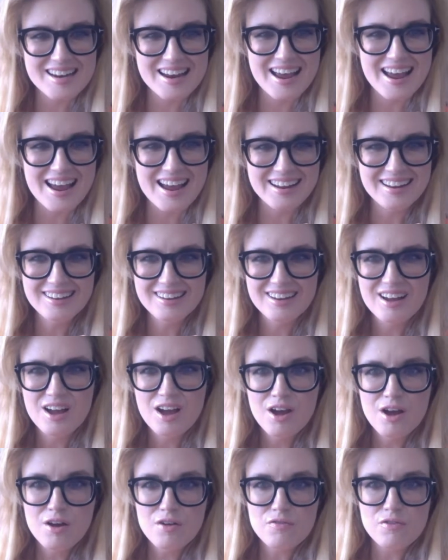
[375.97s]
today
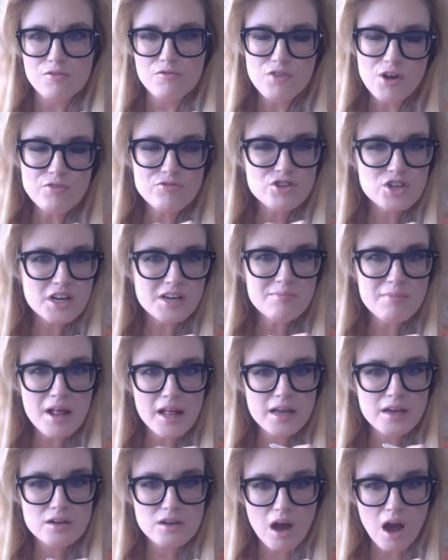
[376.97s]
for $15
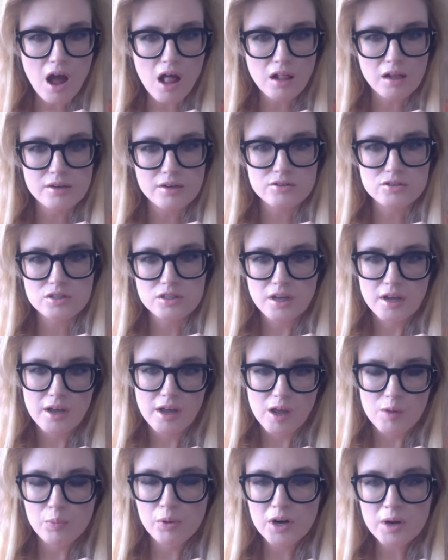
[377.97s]
million.
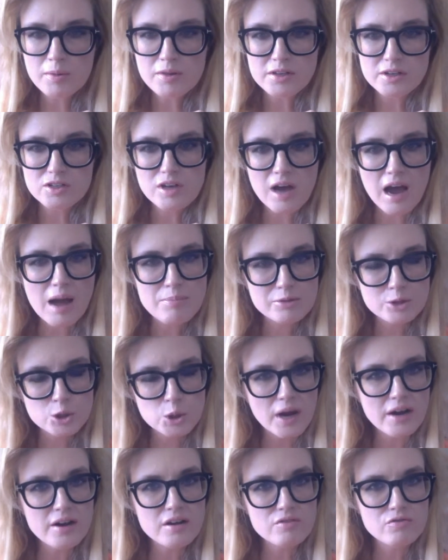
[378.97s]
They put him at the top of
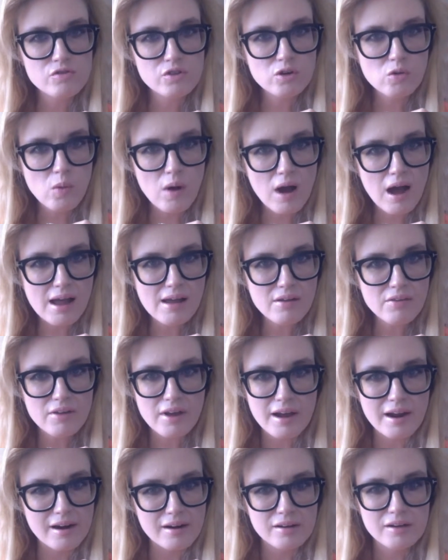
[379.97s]
trending for a while
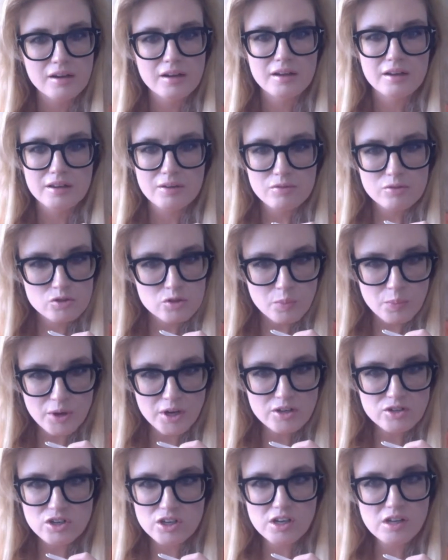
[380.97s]
there. It was a
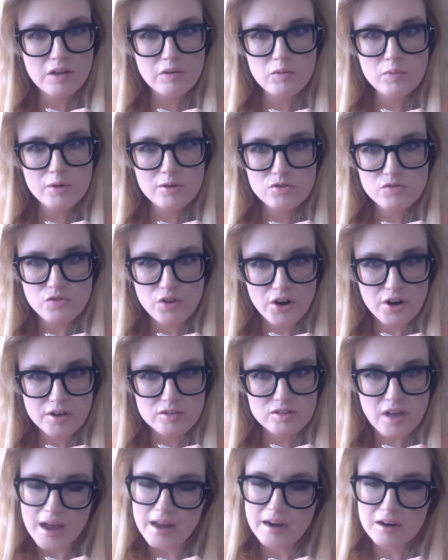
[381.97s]
big deal. Everybody was very
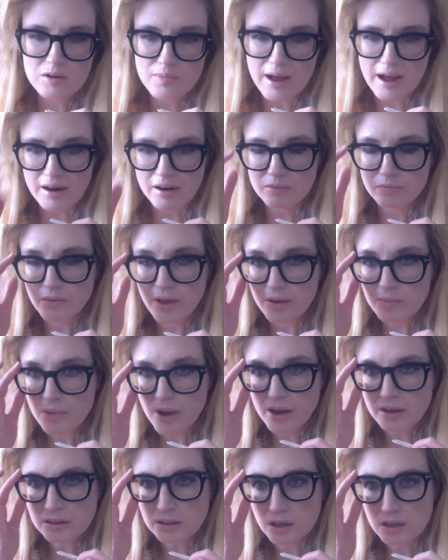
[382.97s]
excited about it. And
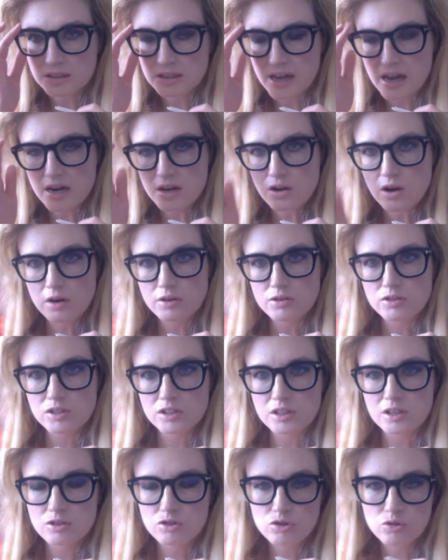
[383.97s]
based on Dany
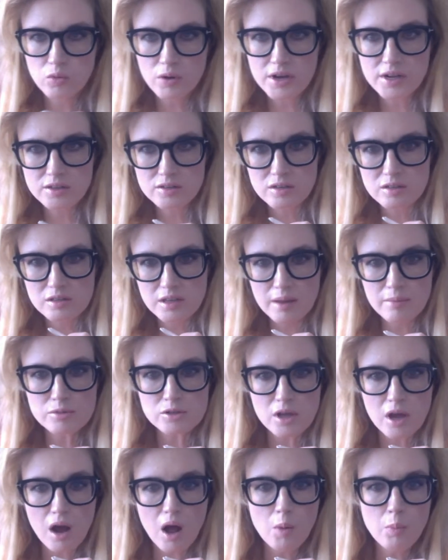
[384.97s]
Garcia's tweets, it seems
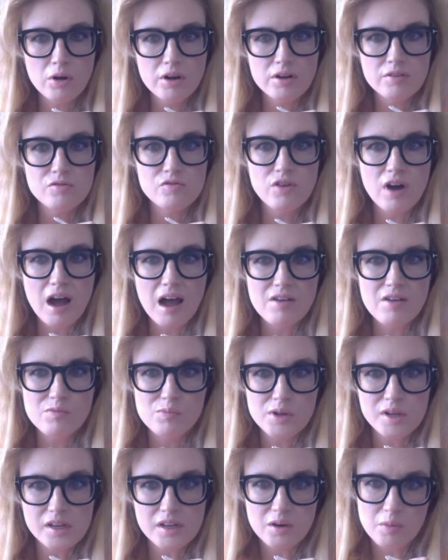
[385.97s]
they all put in $5
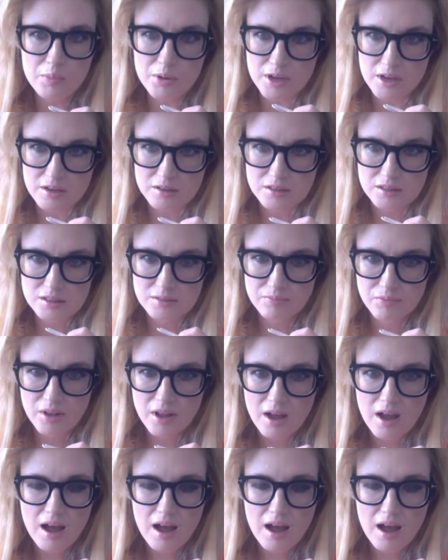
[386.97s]
million apiece.